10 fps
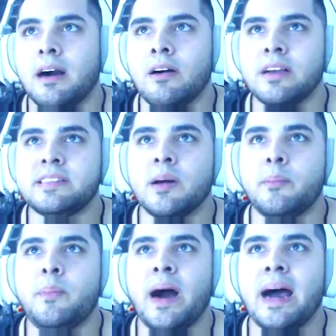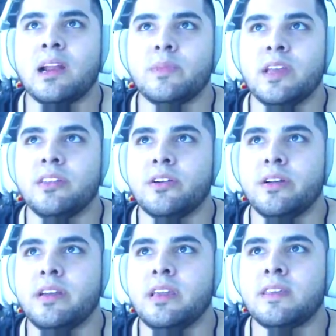Oh, it's the bottom, the
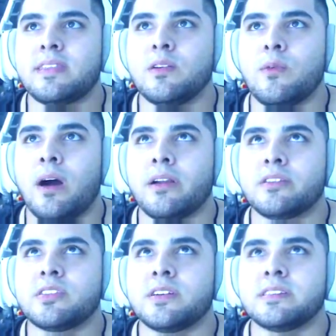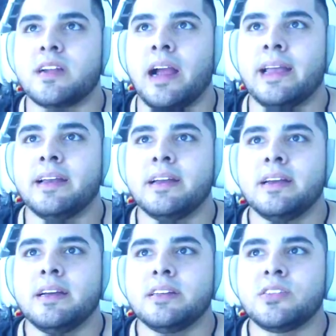underneath the water turrets. All right,
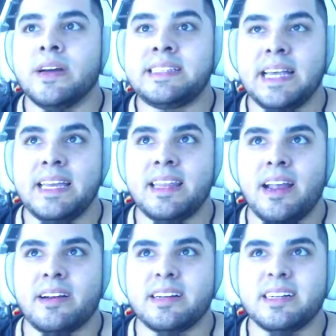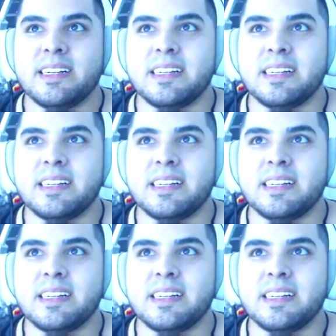so it's in there.